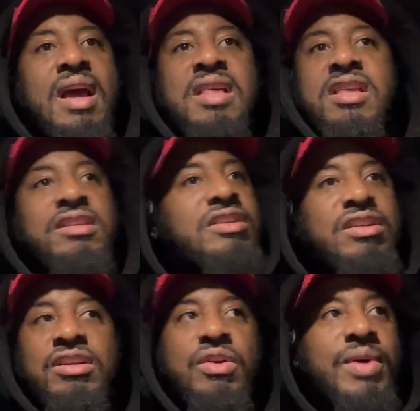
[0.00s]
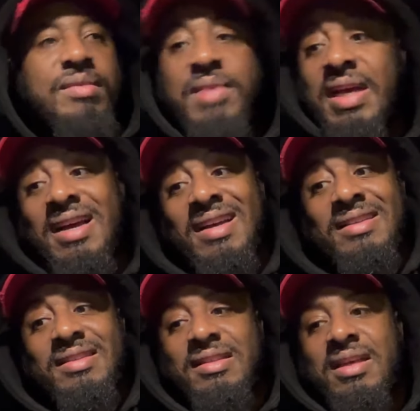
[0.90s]
I just couldn't do it
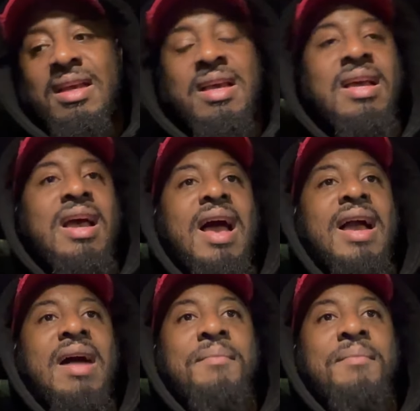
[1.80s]
because I got